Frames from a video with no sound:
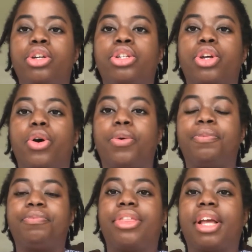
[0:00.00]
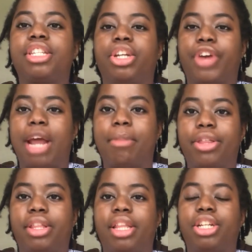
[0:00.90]
So they think it's the
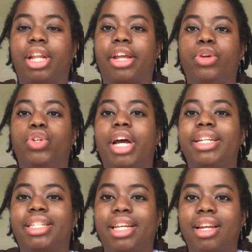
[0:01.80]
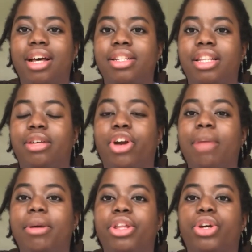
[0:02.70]
grandmother, and they're like, you tried to kill us. And the
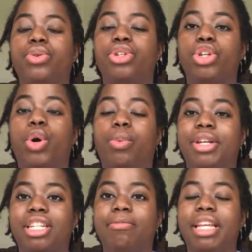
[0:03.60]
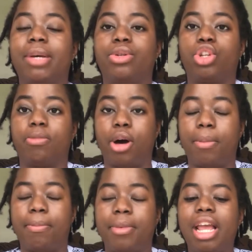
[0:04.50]
grandmother goes, no, it wasn't me, it was your mom.